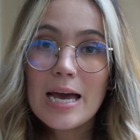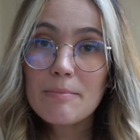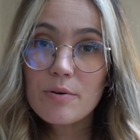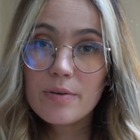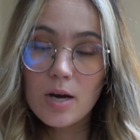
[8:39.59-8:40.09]

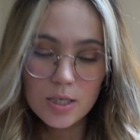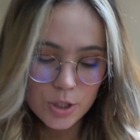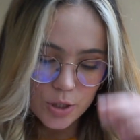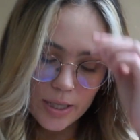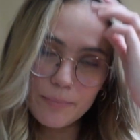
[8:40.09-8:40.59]
And moving on
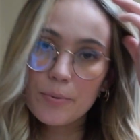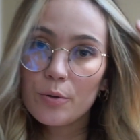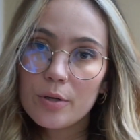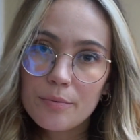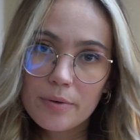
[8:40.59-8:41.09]
to like
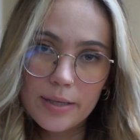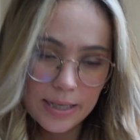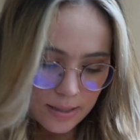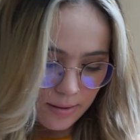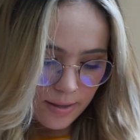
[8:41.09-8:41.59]
beauty
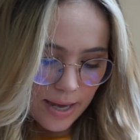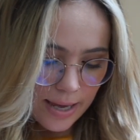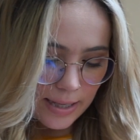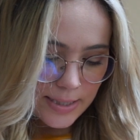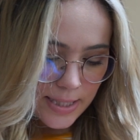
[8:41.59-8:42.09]
related
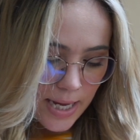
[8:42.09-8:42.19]
things,